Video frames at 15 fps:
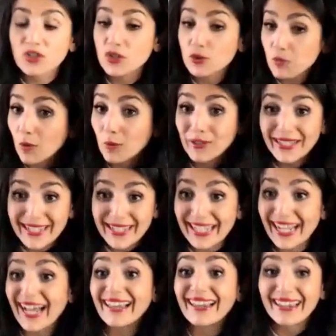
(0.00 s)
which is what we see
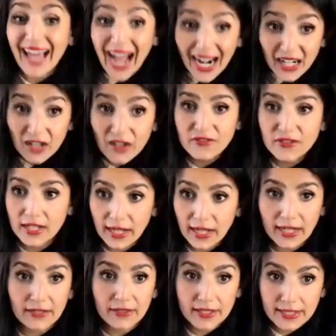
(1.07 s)
a lot of
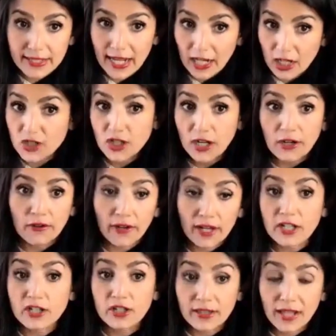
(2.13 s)
today in this next
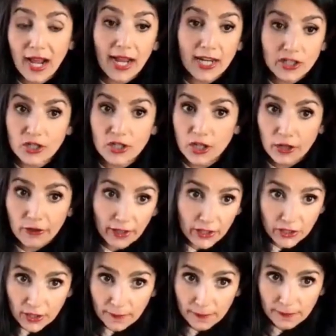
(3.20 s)
generation, the iGen
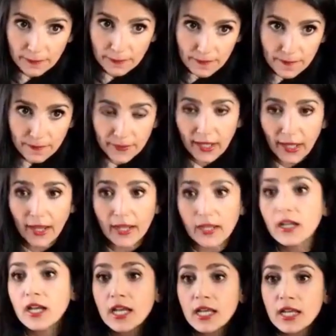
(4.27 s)
generation. Okay.